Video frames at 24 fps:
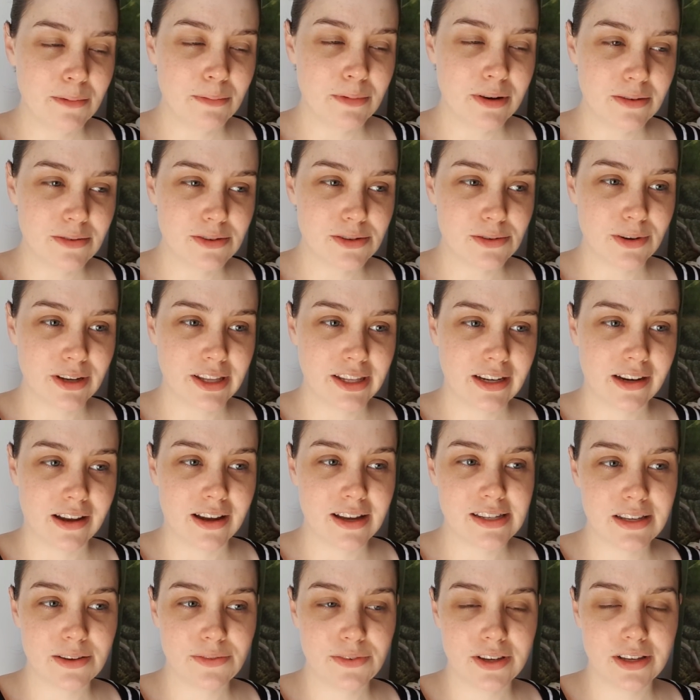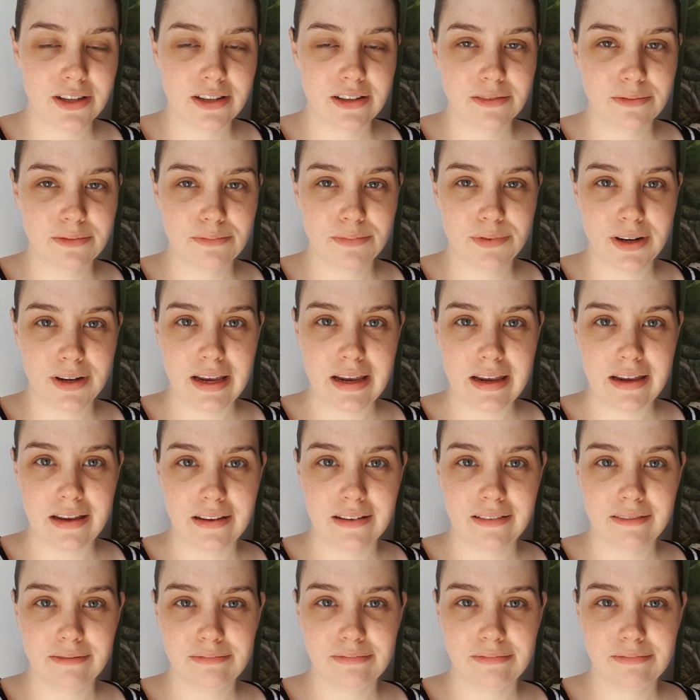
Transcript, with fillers: it was really nice. I feel pretty